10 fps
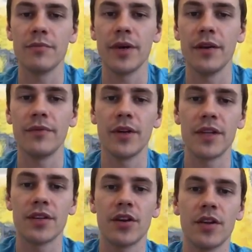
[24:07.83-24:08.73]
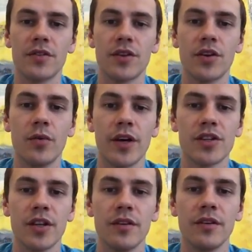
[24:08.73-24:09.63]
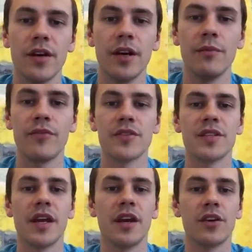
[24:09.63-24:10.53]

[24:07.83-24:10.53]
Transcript: But that's a good question for staying